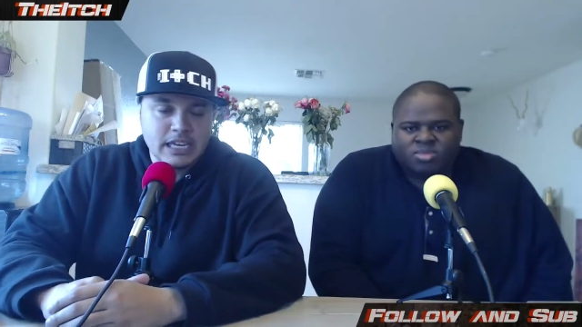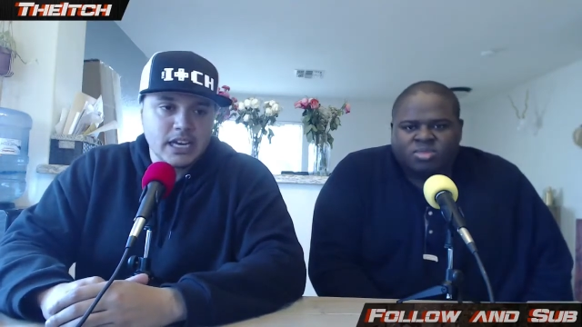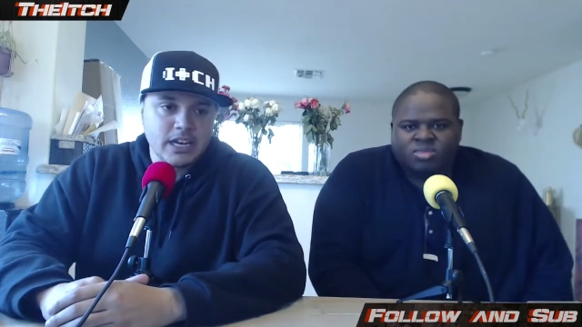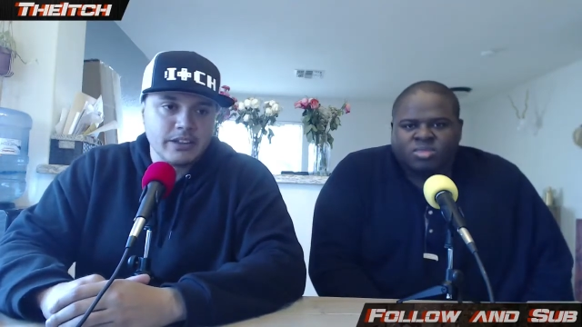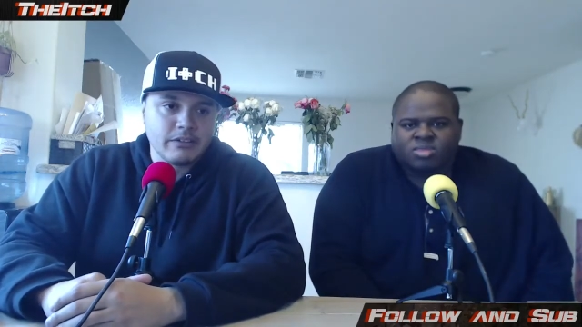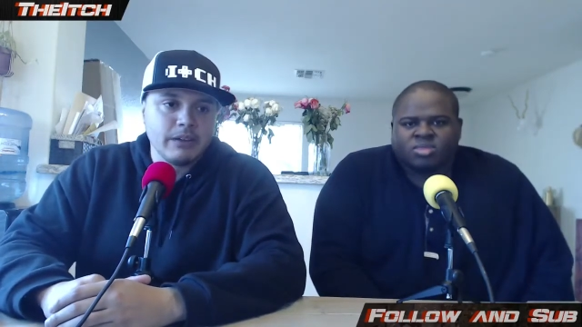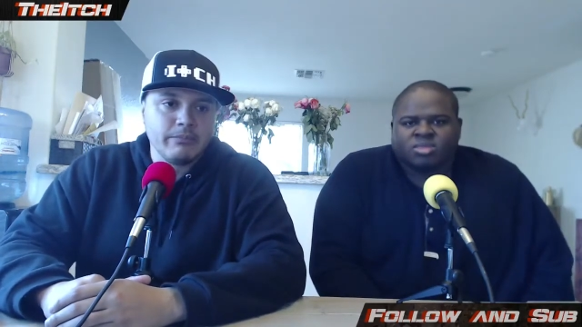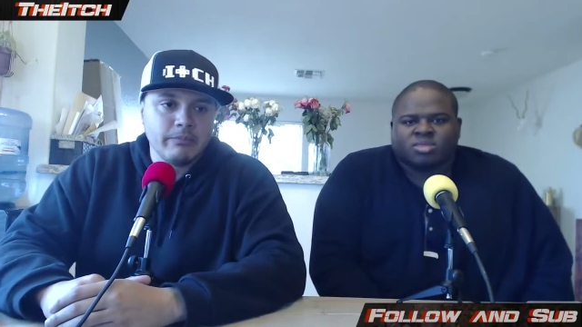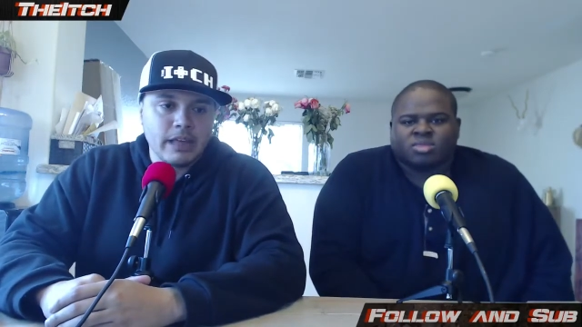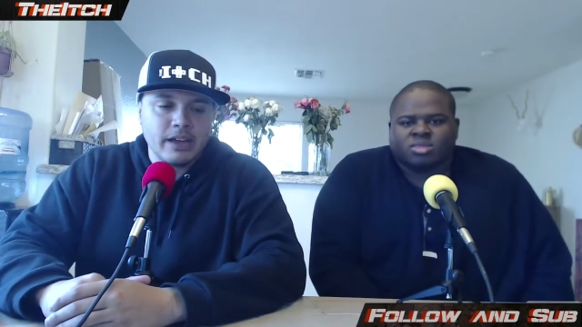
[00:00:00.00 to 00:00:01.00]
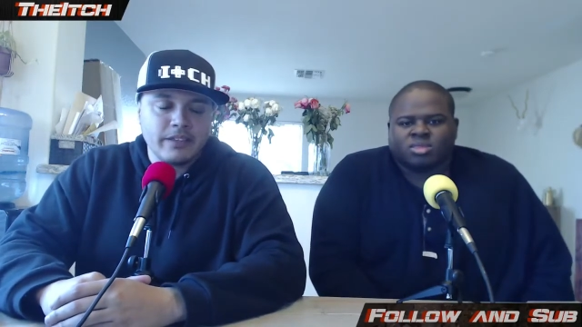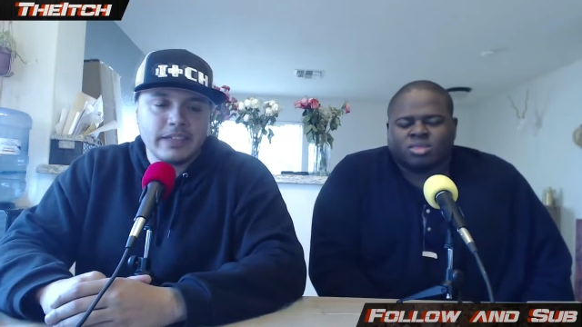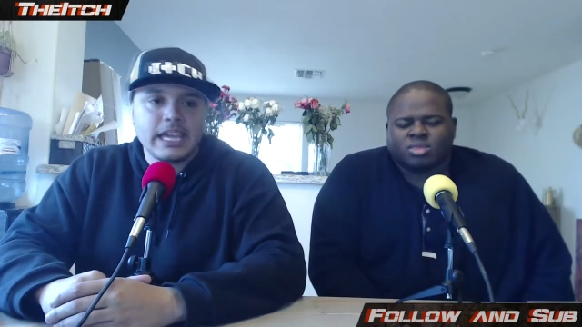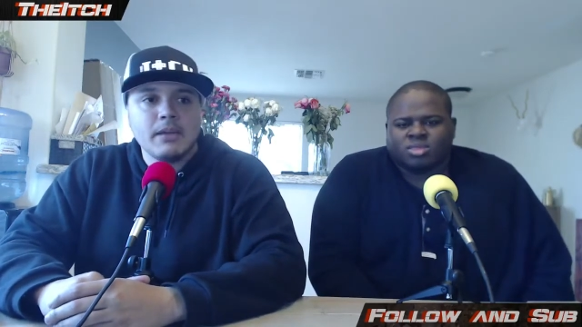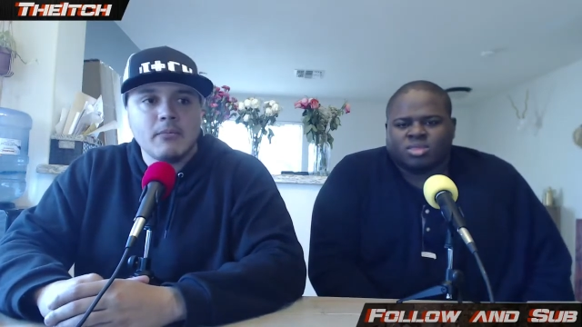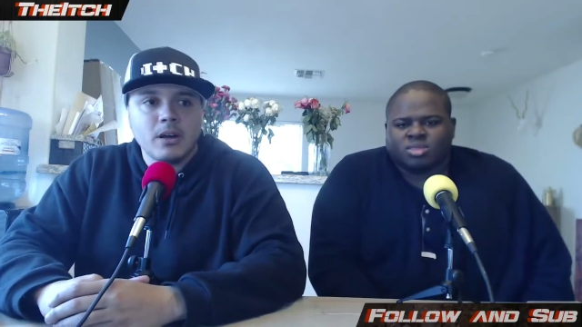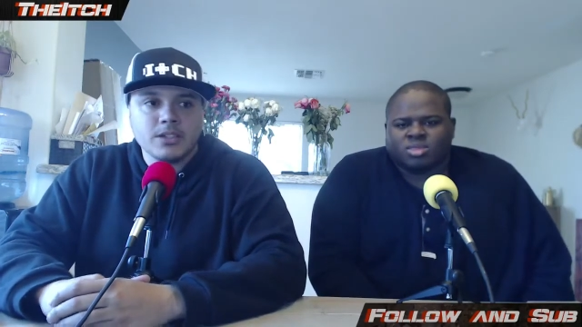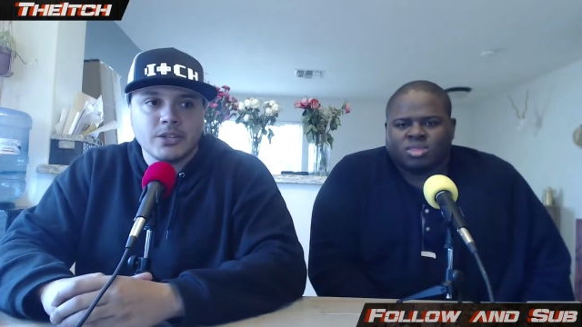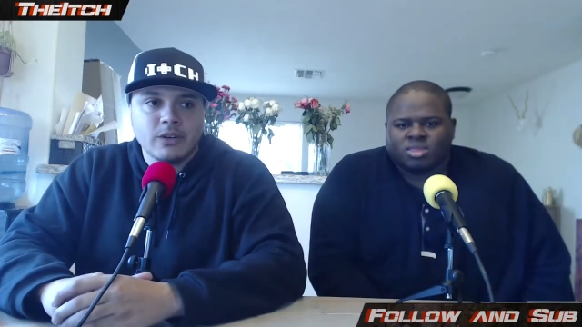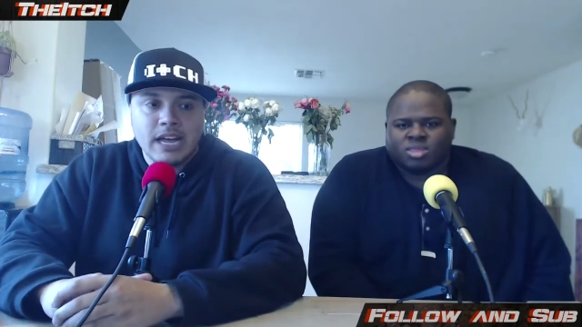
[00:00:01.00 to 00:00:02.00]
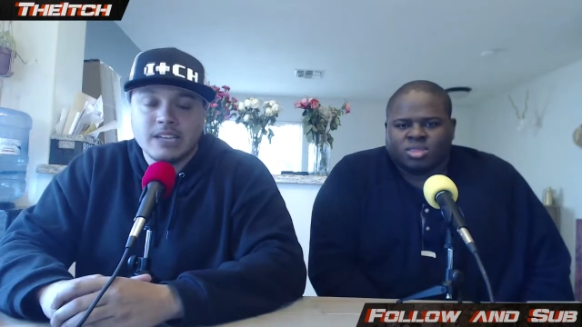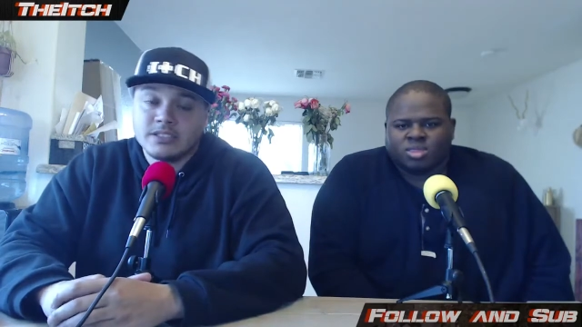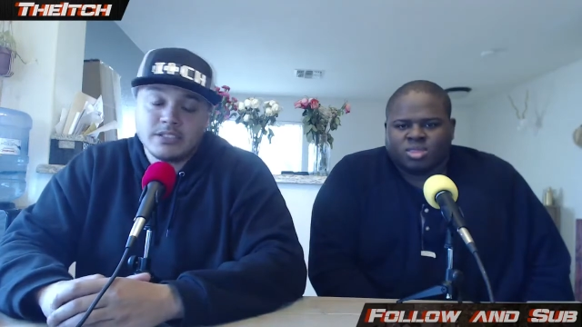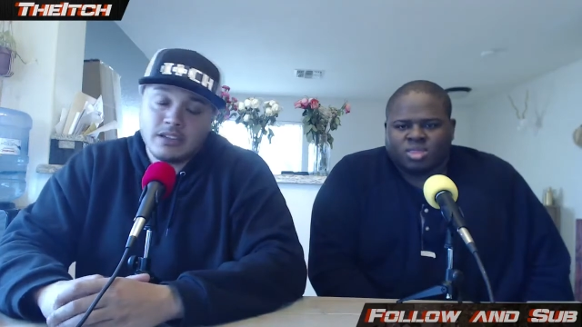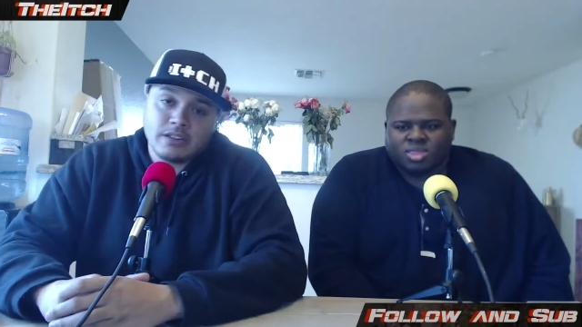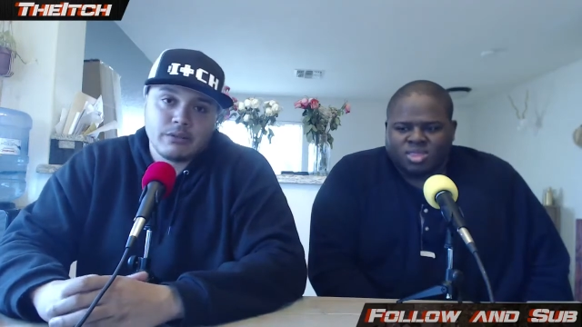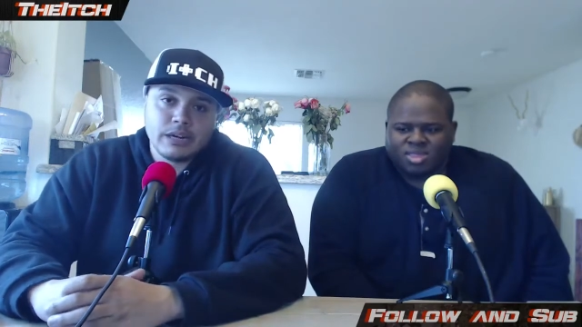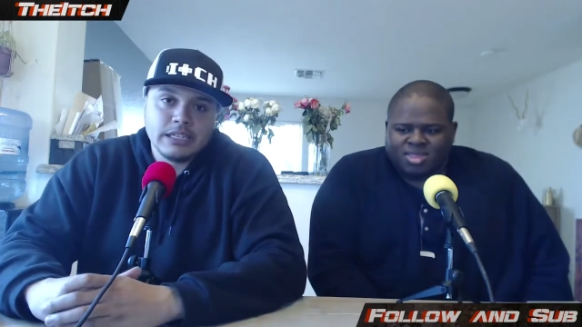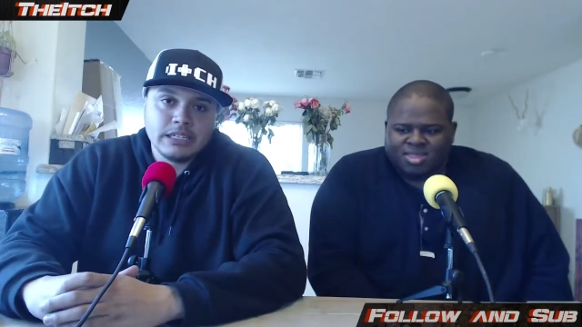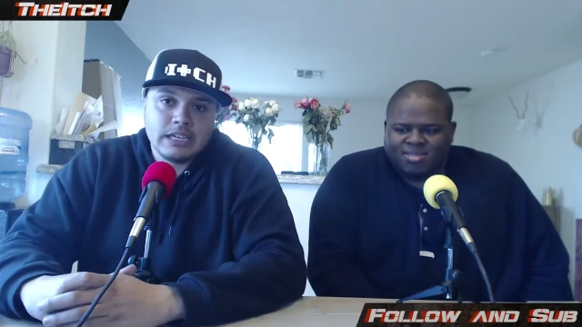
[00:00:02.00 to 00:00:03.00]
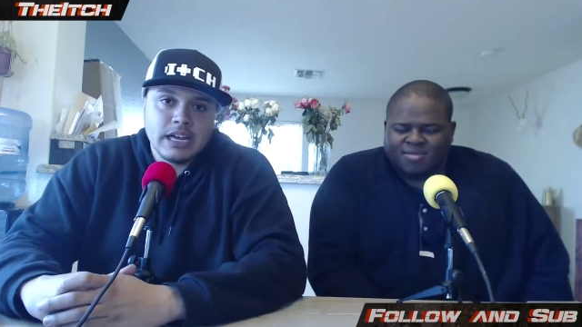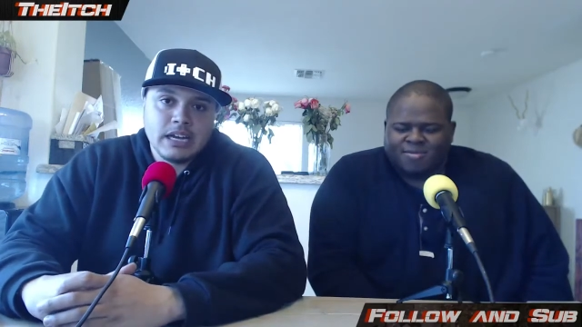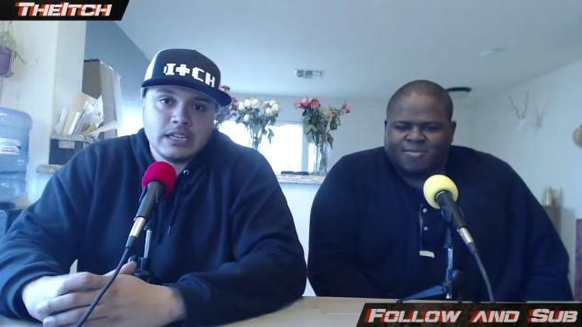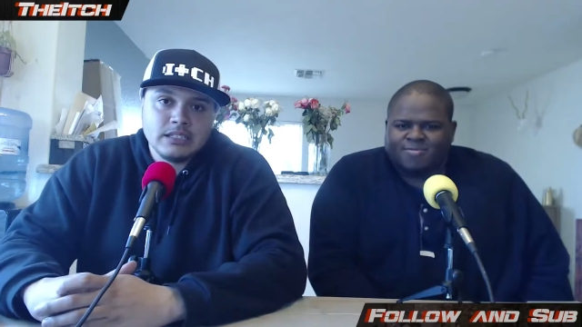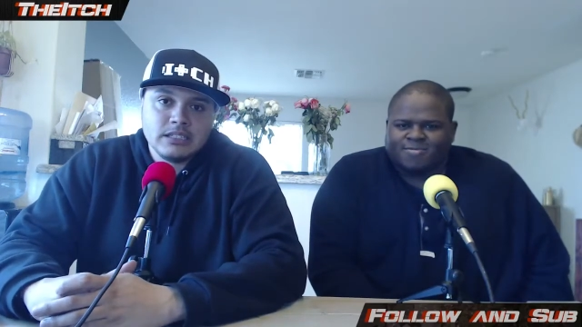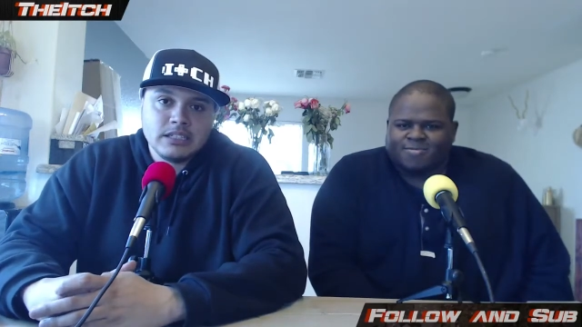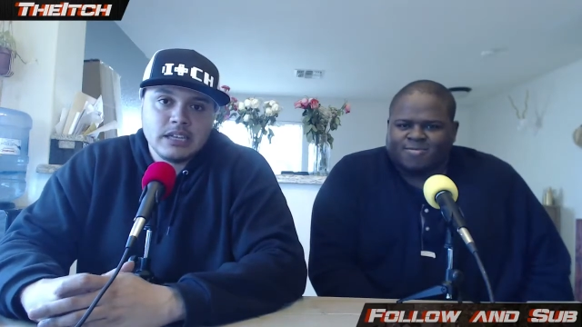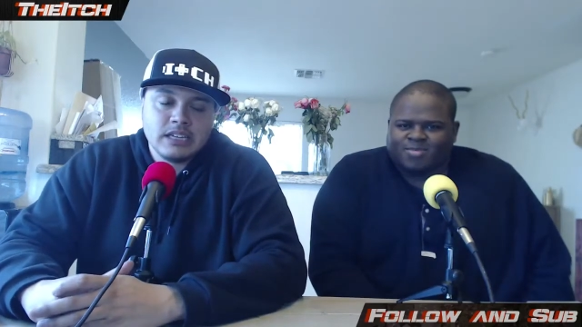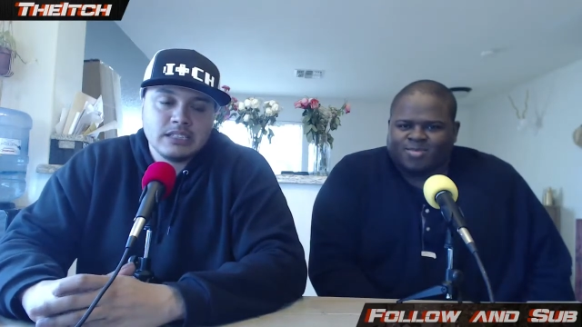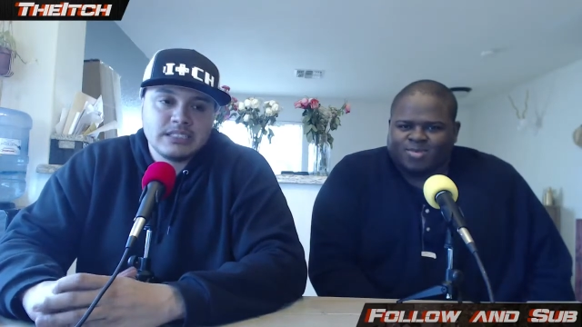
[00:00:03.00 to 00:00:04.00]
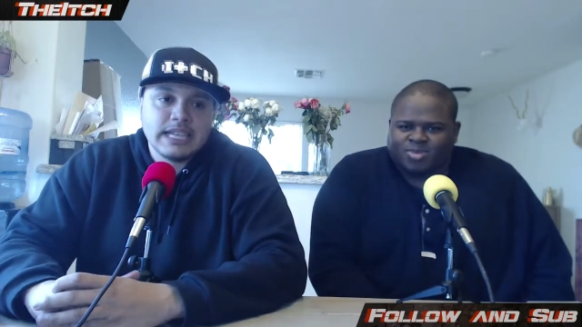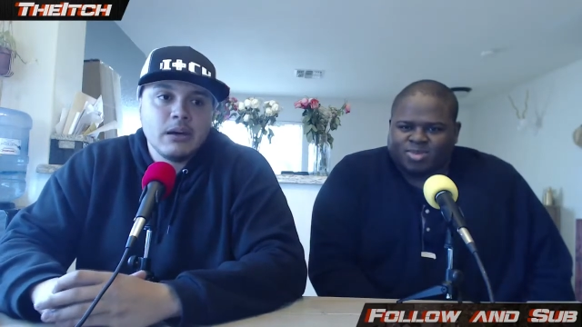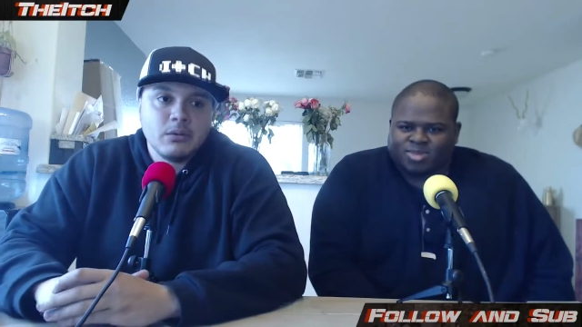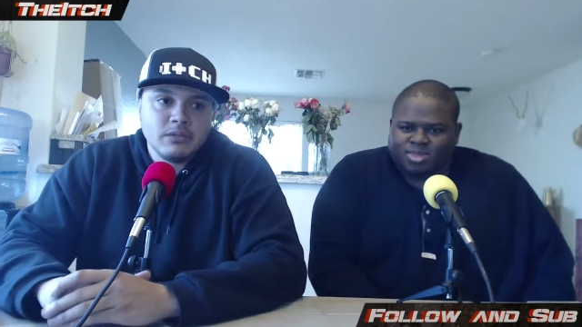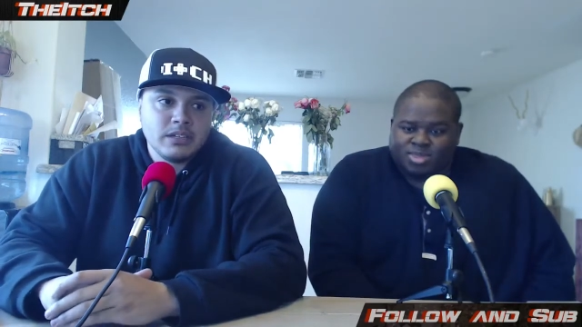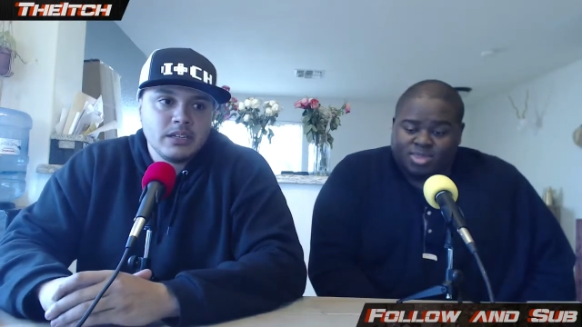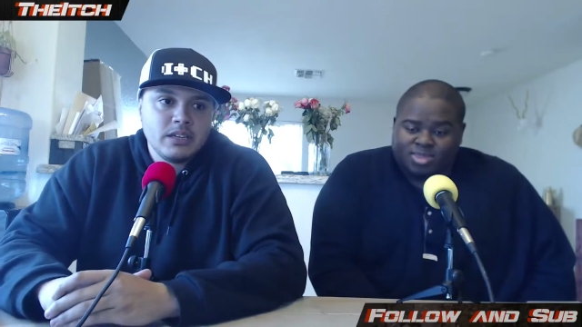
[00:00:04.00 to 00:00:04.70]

Speaker 1: Uh, the game uh, the game also has a great uh, uh, sound